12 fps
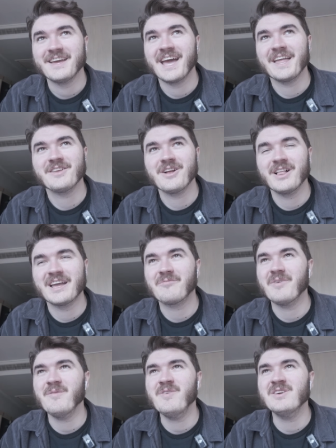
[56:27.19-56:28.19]
And they're like,
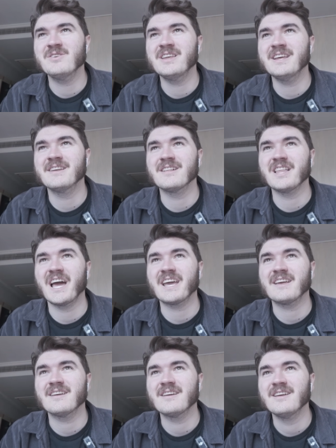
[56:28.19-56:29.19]
maybe you need to
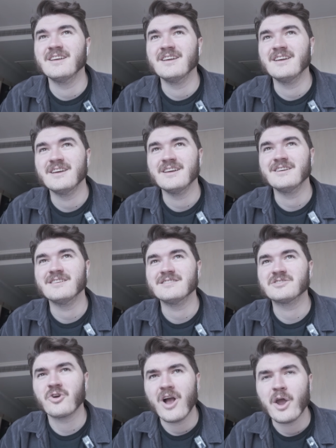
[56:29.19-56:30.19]
like
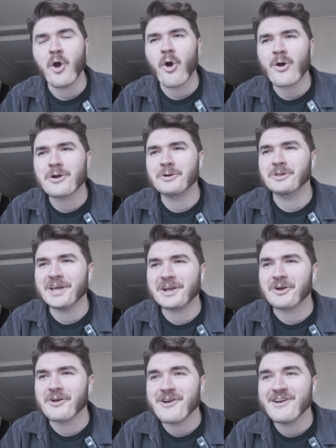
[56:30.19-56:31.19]
try hard
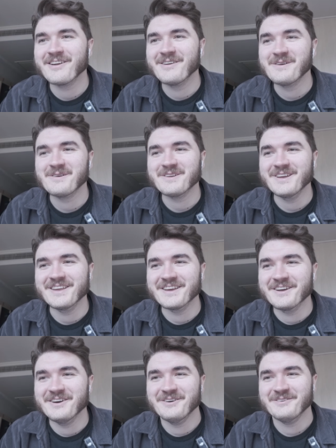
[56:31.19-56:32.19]
liquor,
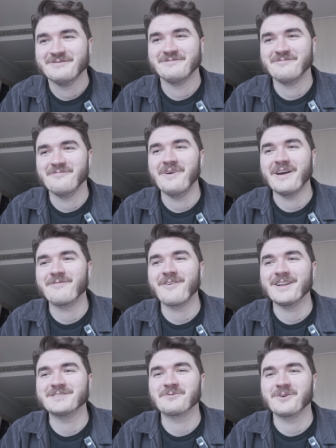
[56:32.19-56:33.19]
you know? my
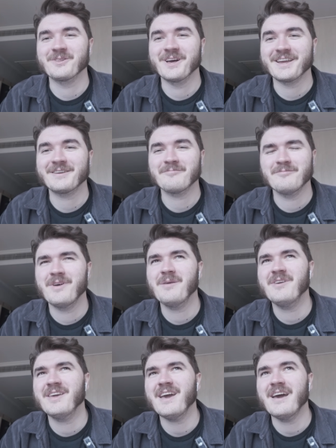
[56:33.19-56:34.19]
friends were like,
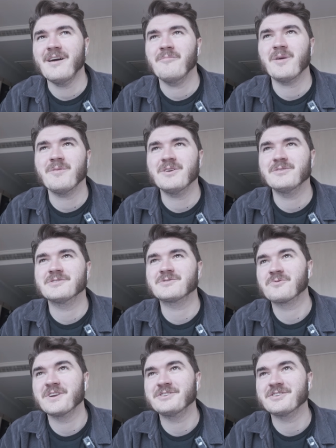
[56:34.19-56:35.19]
maybe, yeah, maybe you
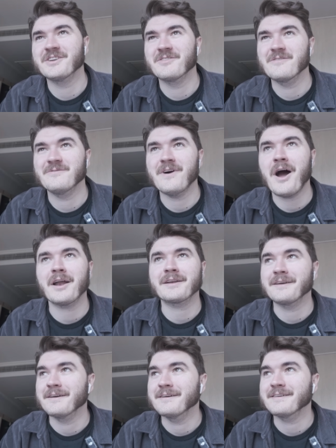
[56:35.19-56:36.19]
just reach into the
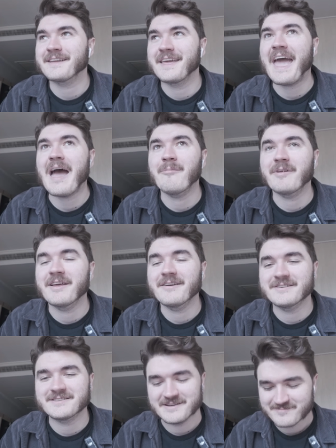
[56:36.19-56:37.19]
vodka
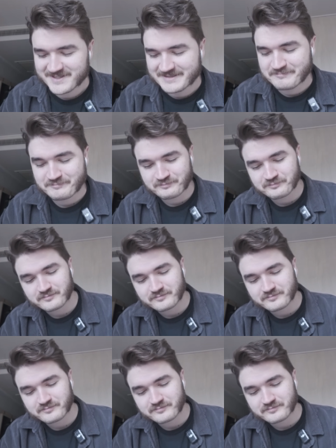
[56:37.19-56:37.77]
cabinet or something.